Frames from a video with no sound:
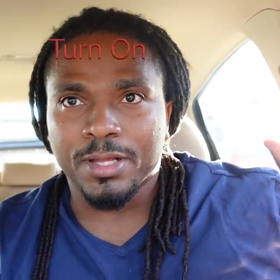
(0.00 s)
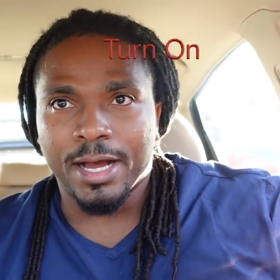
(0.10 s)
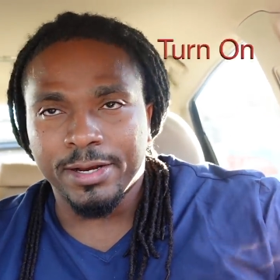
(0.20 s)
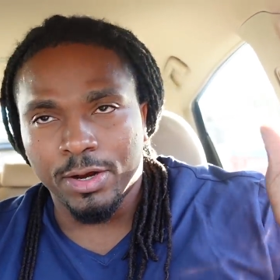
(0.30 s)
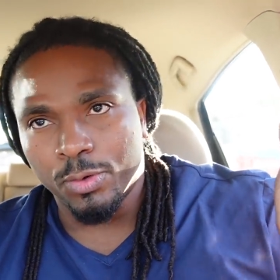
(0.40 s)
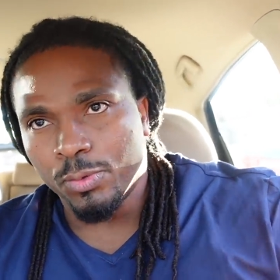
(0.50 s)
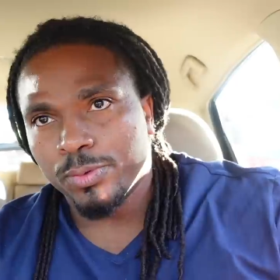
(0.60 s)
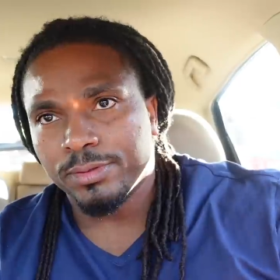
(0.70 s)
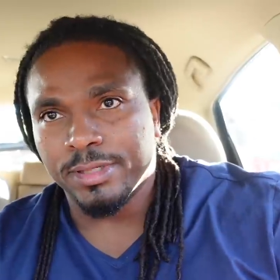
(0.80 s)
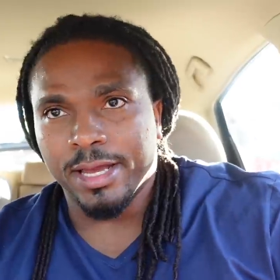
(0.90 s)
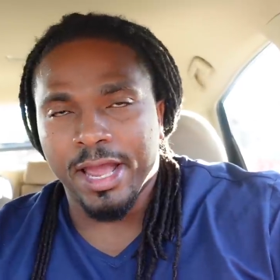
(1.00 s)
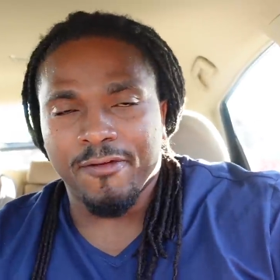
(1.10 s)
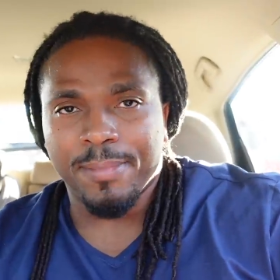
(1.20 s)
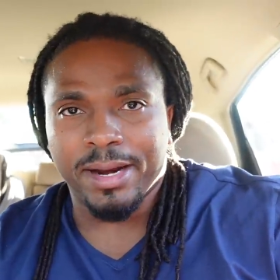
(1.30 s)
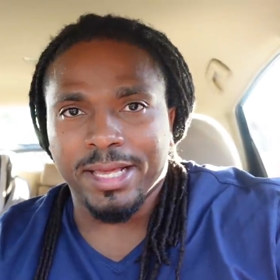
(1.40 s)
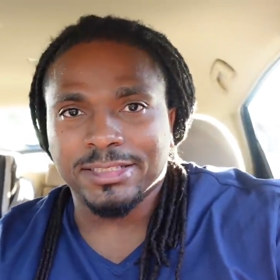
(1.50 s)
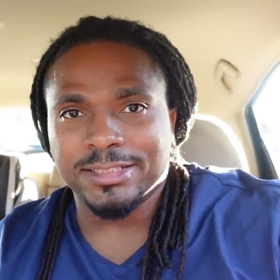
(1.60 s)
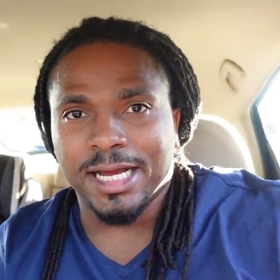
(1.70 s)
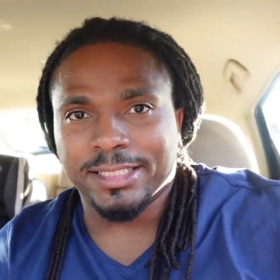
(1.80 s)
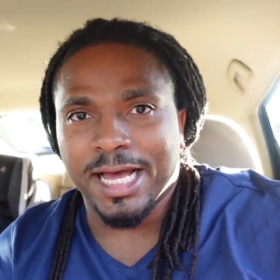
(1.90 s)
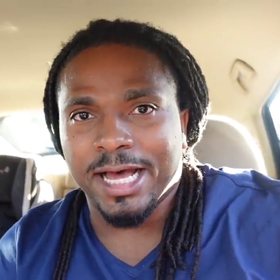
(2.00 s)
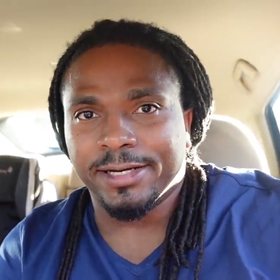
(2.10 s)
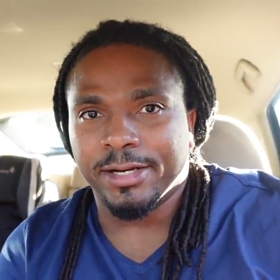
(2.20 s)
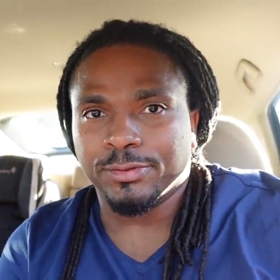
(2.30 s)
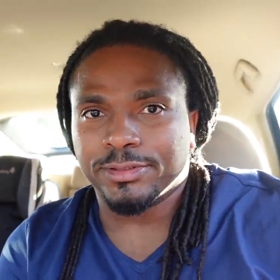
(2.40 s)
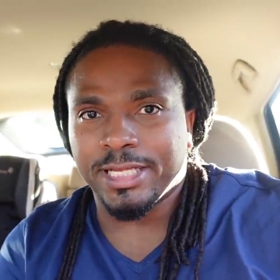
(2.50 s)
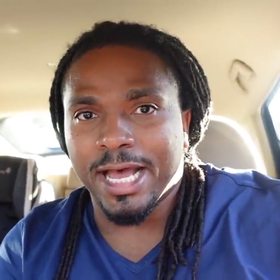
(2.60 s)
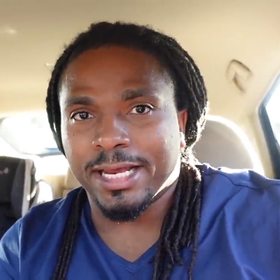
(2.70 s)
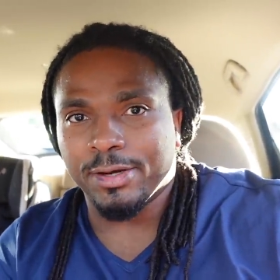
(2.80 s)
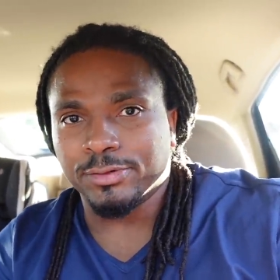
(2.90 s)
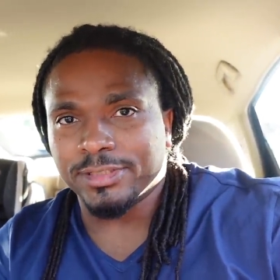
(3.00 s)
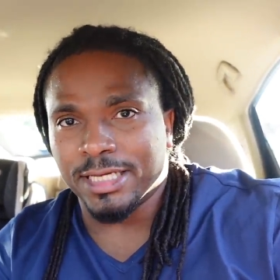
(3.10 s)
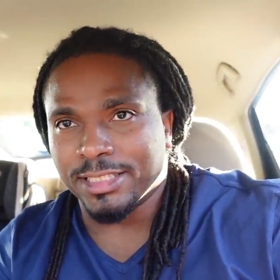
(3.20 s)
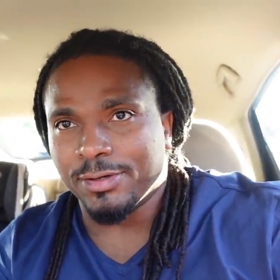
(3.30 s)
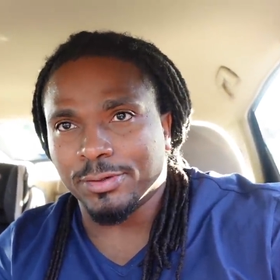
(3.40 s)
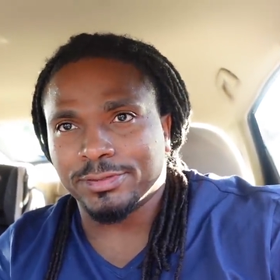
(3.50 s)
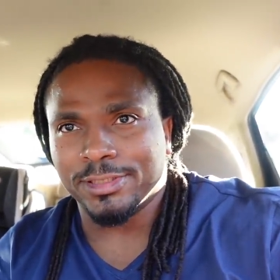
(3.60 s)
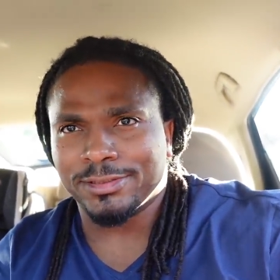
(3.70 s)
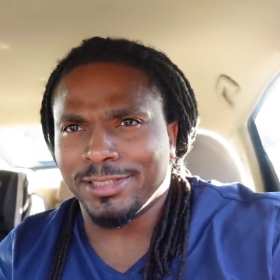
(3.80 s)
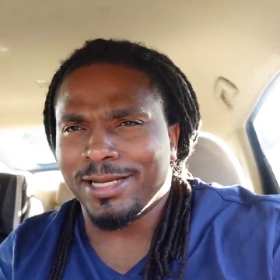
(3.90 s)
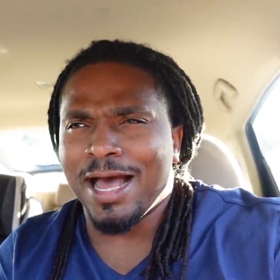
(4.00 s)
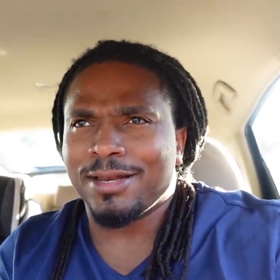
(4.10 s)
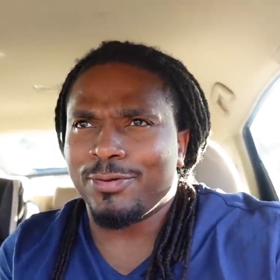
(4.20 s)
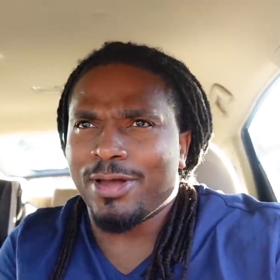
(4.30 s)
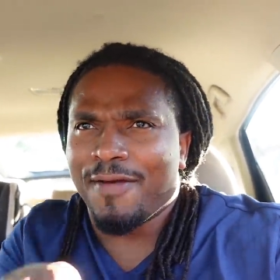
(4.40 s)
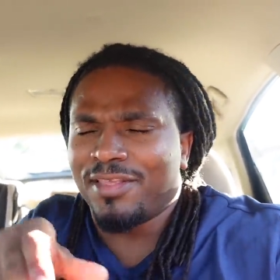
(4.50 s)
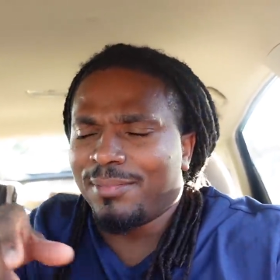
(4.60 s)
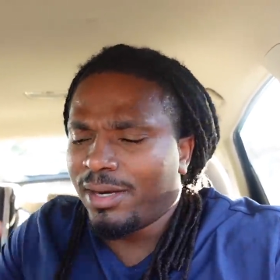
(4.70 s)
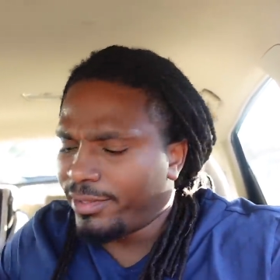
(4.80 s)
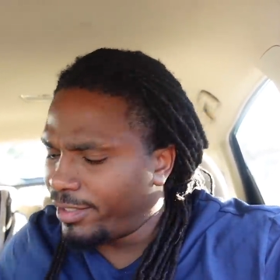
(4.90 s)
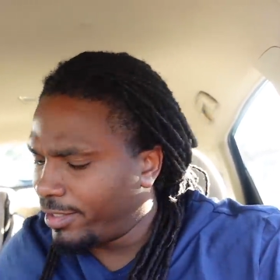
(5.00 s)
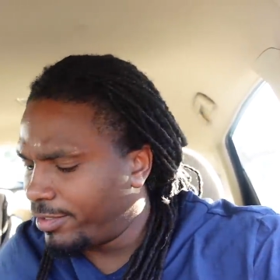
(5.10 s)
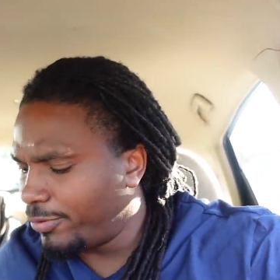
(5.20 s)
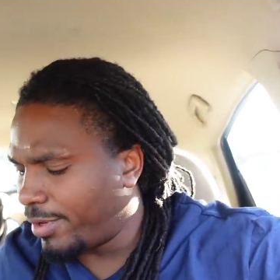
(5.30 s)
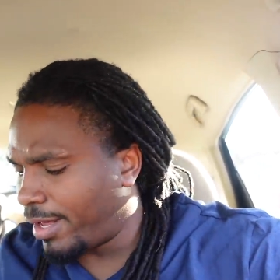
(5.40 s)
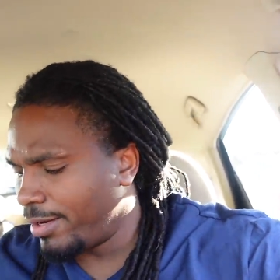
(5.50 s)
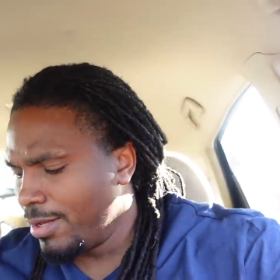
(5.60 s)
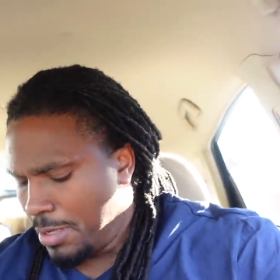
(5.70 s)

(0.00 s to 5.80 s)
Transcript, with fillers: I know that everybody is not diagnosed diagnosed as a narcissist, and I don't have the ability to do that.